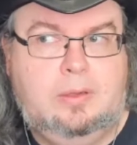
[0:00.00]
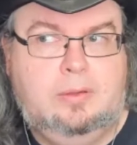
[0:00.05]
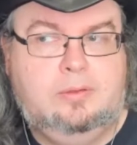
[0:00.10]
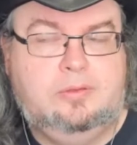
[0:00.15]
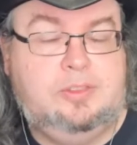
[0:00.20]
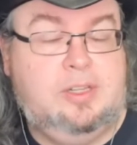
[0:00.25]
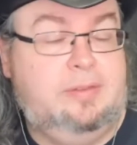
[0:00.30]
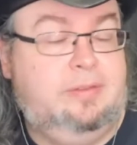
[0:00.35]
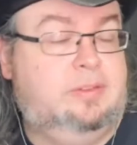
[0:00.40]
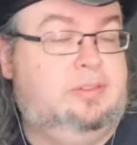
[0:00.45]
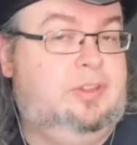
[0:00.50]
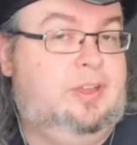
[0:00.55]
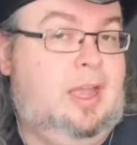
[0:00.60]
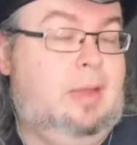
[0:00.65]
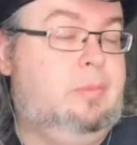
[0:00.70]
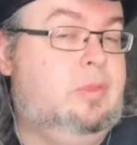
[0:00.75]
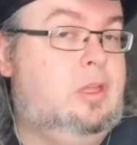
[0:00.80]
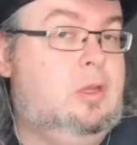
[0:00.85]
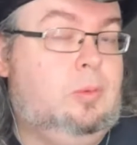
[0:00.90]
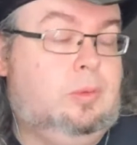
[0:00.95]
see if it's a
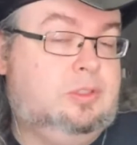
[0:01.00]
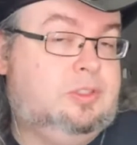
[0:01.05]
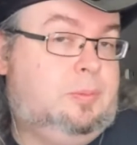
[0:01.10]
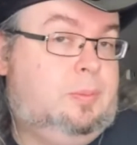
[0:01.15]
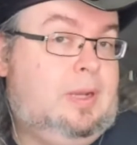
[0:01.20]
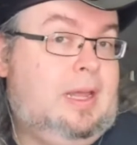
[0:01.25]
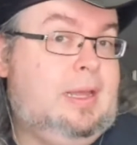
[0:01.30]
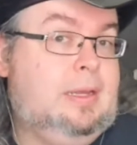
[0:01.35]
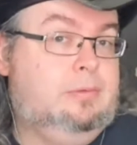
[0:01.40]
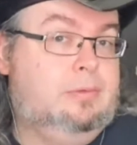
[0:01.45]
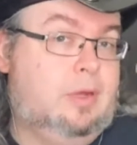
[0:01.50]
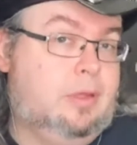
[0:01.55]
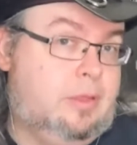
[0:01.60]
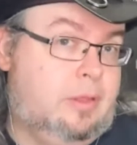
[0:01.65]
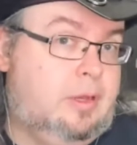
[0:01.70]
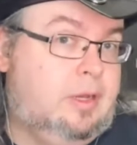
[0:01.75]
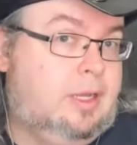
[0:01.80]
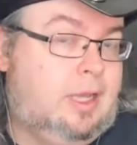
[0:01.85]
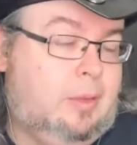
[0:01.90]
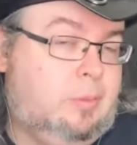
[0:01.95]
game that you want to play rather
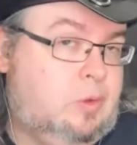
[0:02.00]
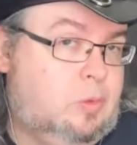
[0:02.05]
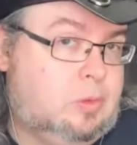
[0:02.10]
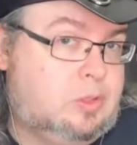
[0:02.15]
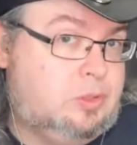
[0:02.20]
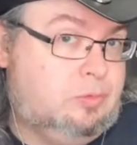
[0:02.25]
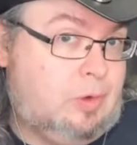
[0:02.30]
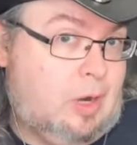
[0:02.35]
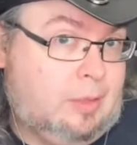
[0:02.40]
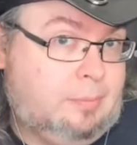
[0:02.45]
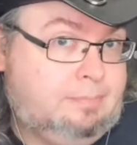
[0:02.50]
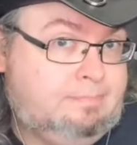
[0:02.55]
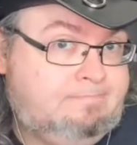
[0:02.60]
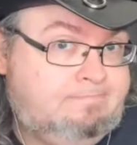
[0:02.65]
than a game you want to run.